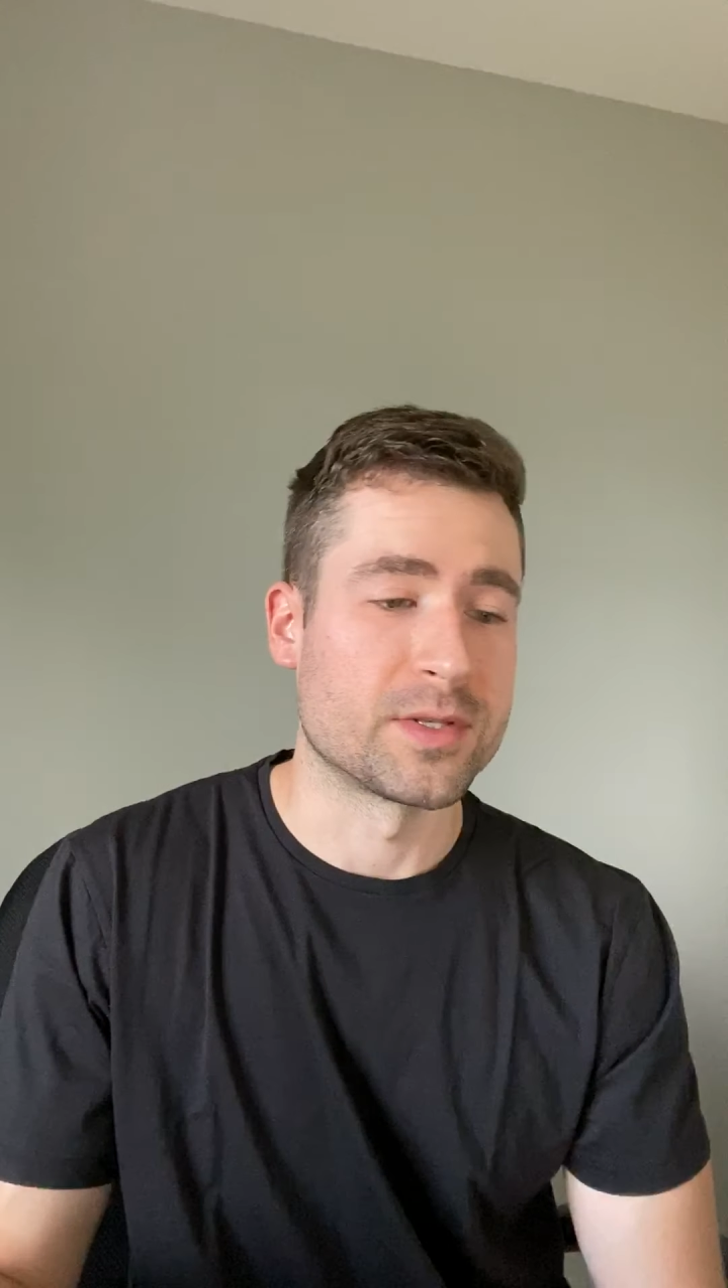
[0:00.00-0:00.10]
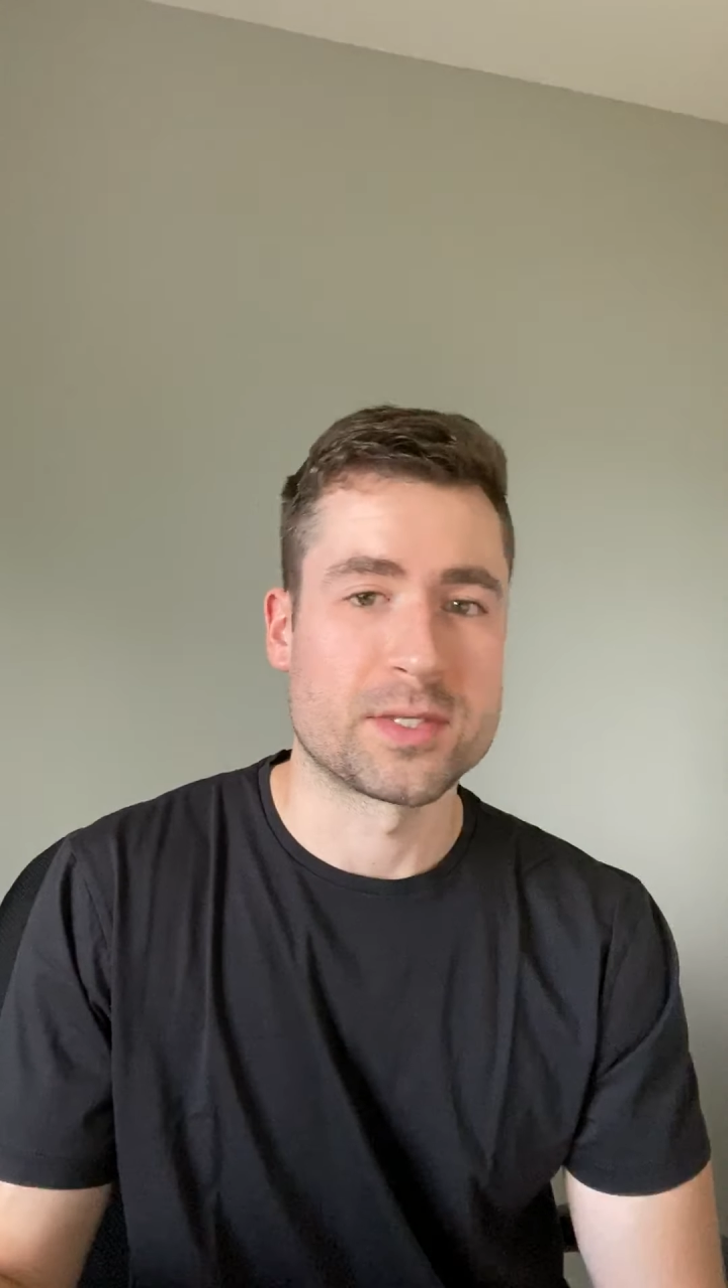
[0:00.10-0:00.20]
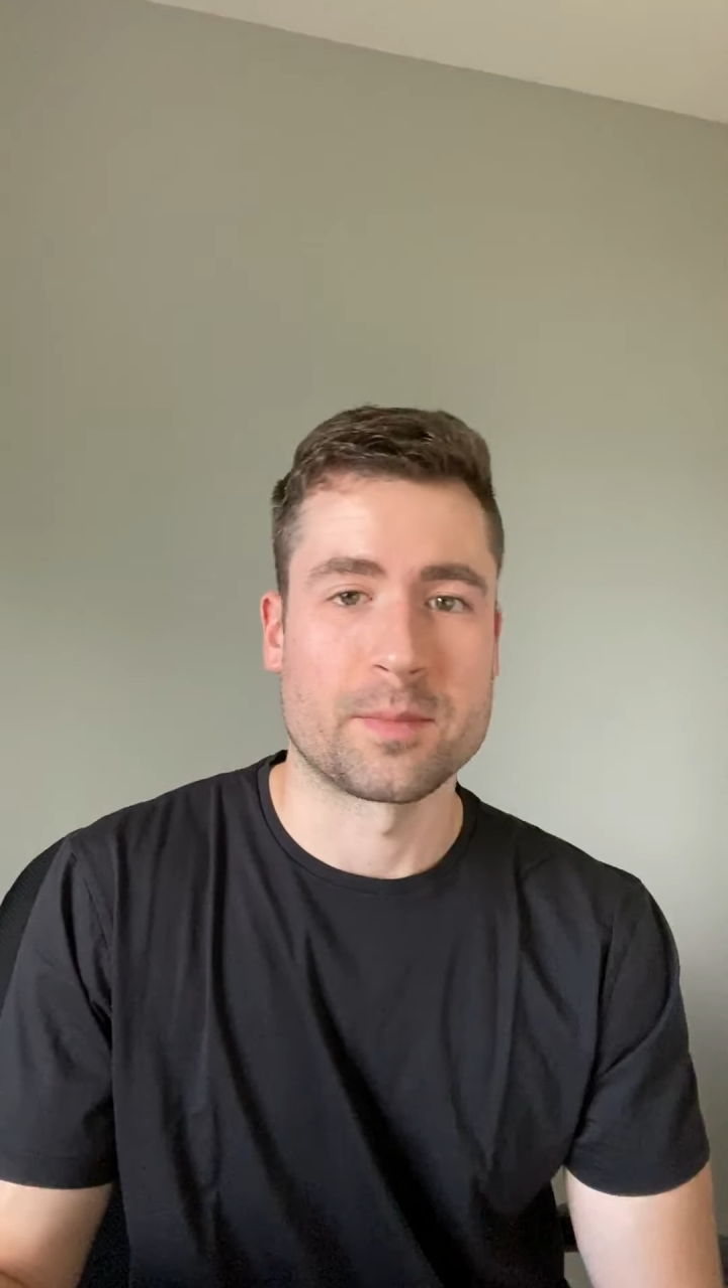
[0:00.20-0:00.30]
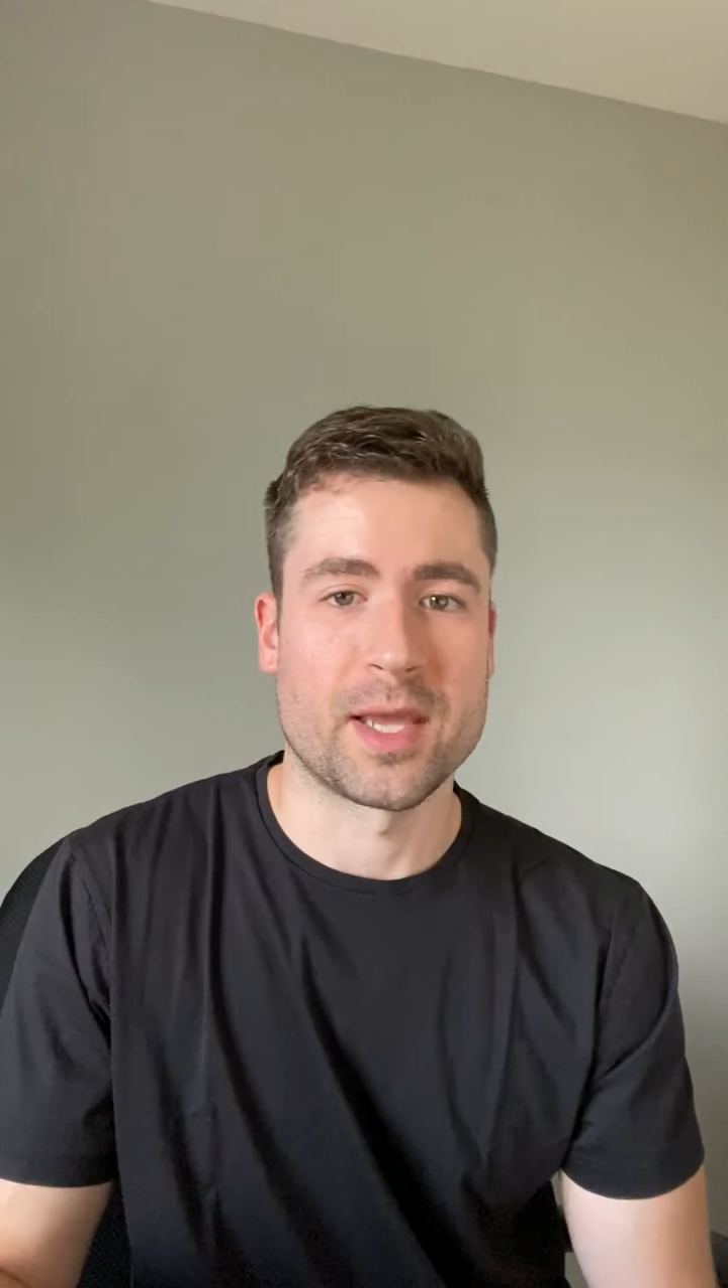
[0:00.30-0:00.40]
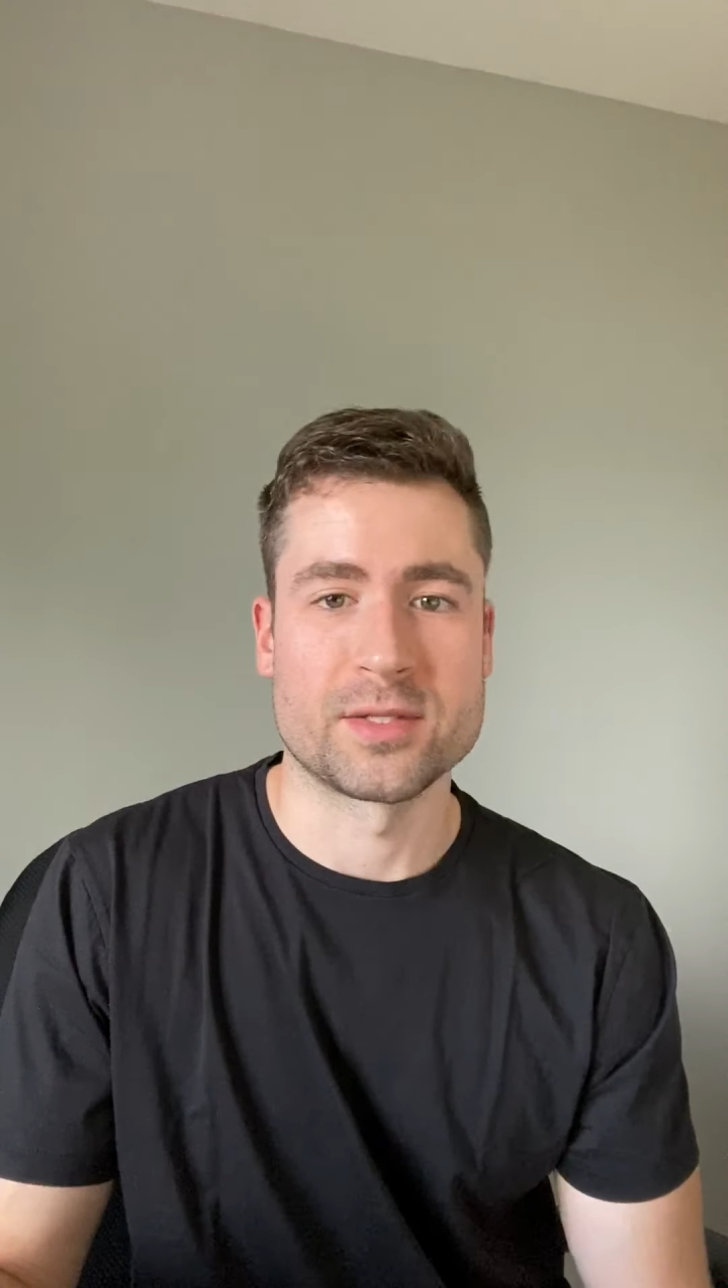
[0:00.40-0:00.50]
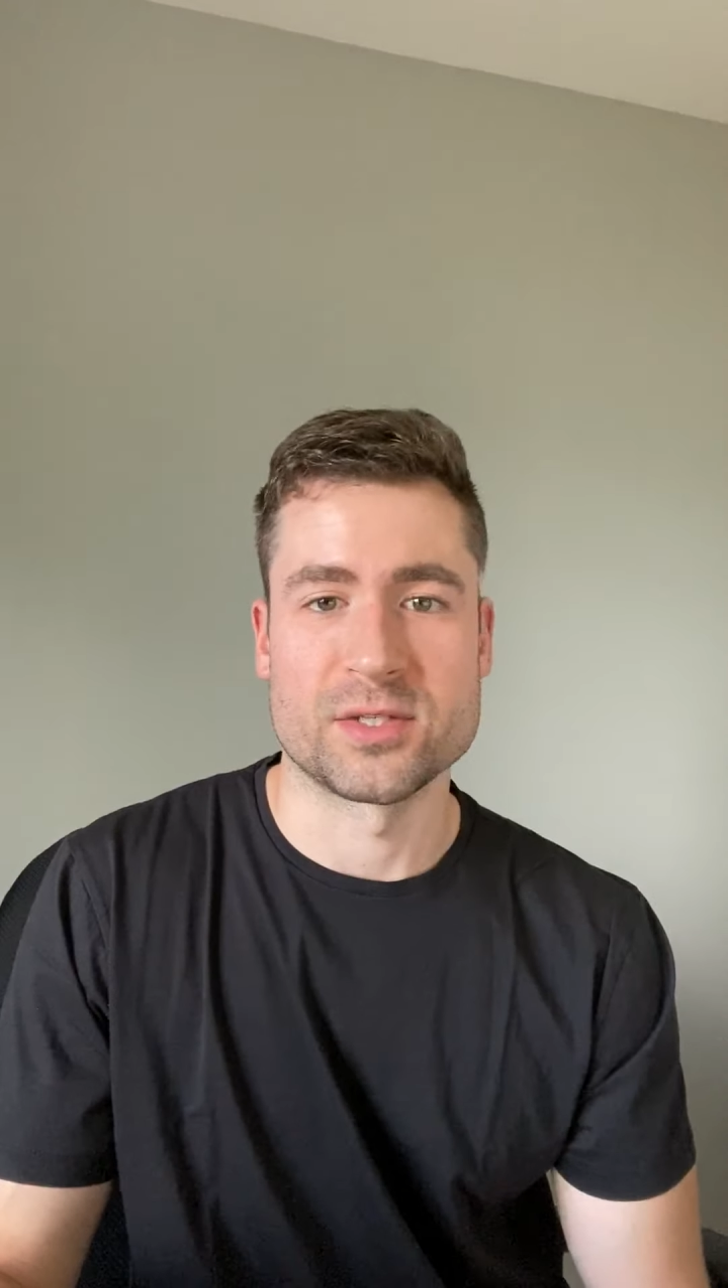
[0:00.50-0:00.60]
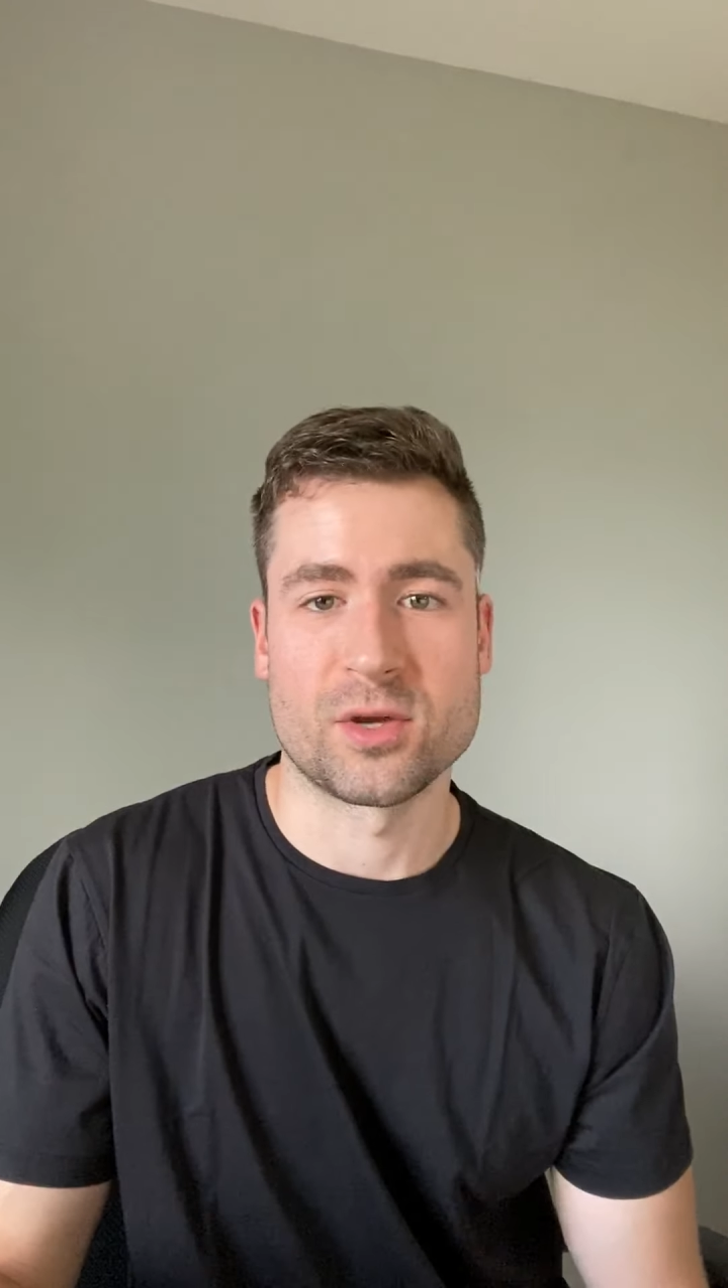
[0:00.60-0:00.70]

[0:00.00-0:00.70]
in some cases,